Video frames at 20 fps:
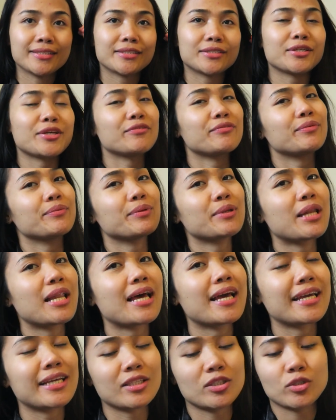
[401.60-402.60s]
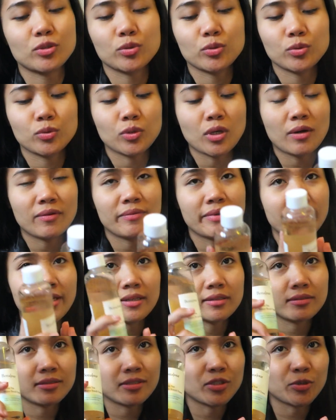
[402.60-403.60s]
So if you would like to
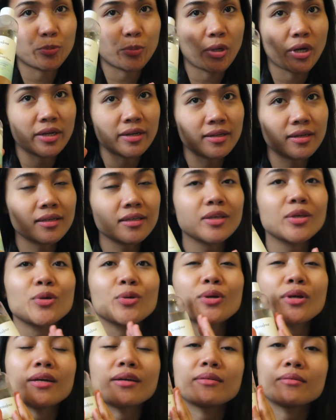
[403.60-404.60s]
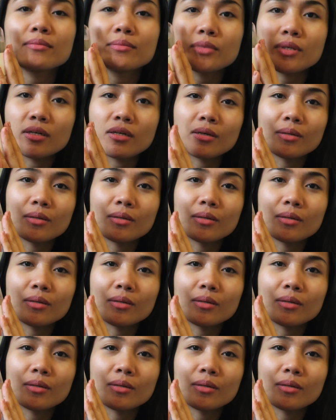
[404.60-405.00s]
avail this product, you can